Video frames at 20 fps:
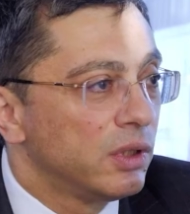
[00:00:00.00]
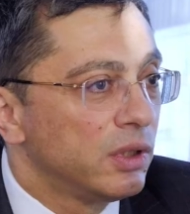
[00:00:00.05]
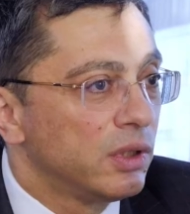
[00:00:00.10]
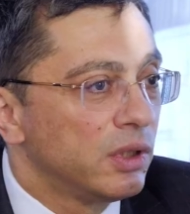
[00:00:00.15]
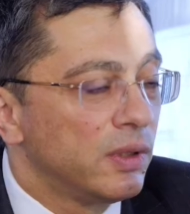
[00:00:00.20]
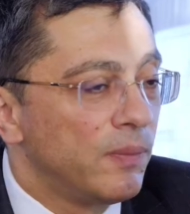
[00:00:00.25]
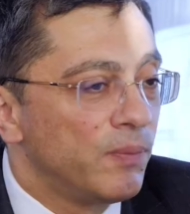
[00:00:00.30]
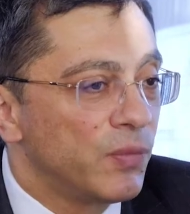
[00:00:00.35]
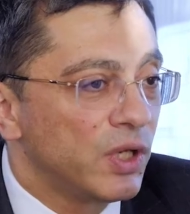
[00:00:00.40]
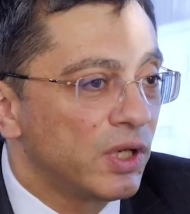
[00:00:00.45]

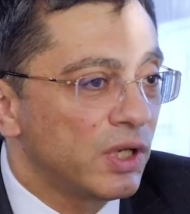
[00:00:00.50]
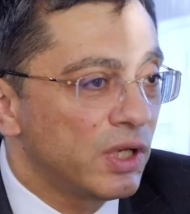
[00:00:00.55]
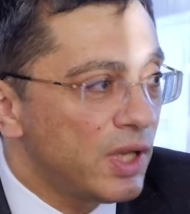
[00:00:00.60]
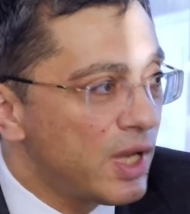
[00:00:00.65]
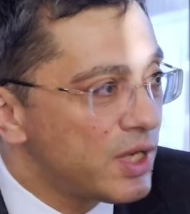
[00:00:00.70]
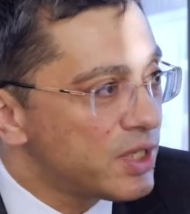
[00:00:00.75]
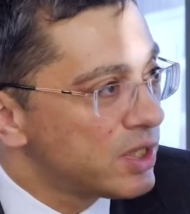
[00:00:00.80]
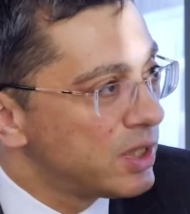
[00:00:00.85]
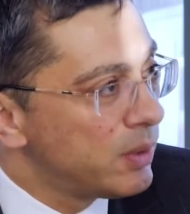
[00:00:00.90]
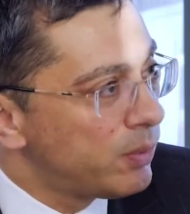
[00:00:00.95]
Yes,
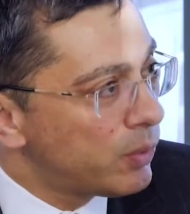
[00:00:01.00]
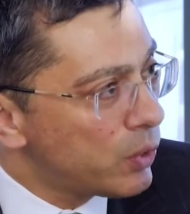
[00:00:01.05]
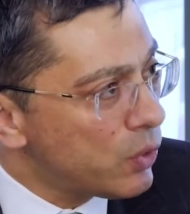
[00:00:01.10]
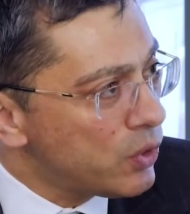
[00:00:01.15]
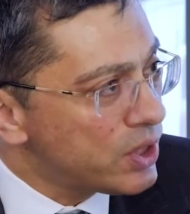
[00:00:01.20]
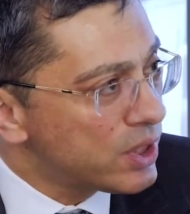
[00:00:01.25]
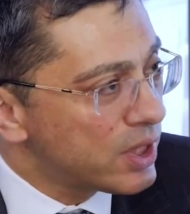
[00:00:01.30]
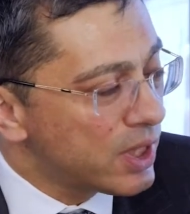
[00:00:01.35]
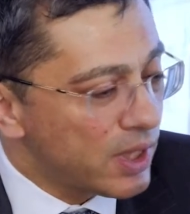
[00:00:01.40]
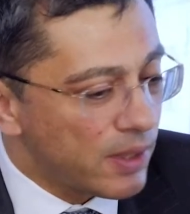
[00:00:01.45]
Class, you're
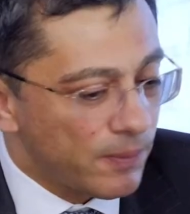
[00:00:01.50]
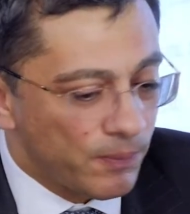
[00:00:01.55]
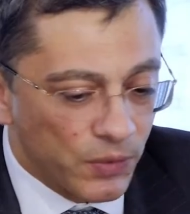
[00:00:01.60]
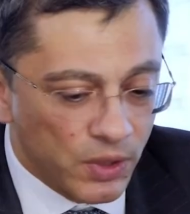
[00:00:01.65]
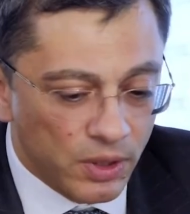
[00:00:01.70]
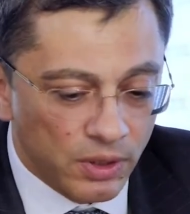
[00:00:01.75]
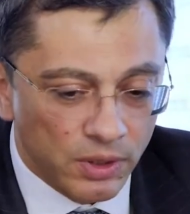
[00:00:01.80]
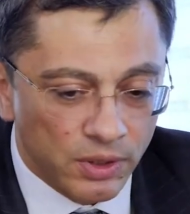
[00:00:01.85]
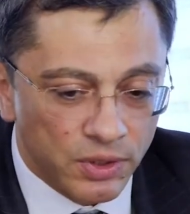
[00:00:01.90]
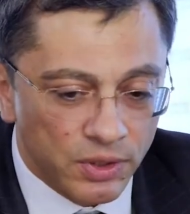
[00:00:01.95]
quite right.
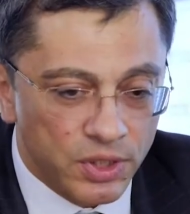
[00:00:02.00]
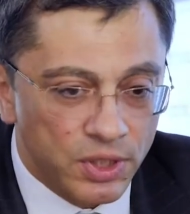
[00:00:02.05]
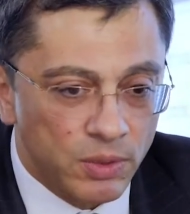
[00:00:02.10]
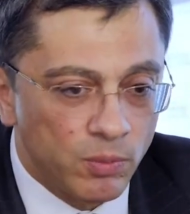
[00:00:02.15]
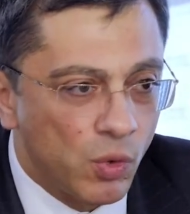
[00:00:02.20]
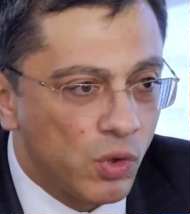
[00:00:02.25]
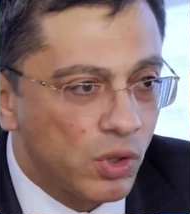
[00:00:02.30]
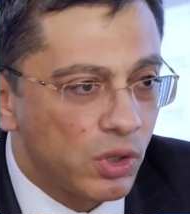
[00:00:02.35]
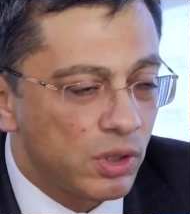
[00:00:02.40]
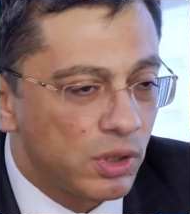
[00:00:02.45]
So
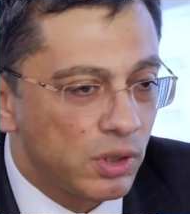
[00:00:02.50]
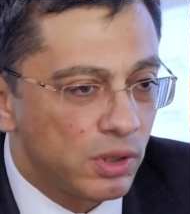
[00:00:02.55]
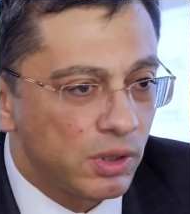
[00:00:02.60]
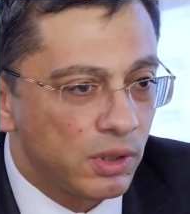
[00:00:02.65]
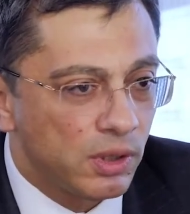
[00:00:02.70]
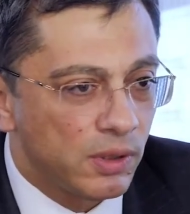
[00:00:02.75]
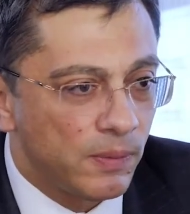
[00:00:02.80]
Class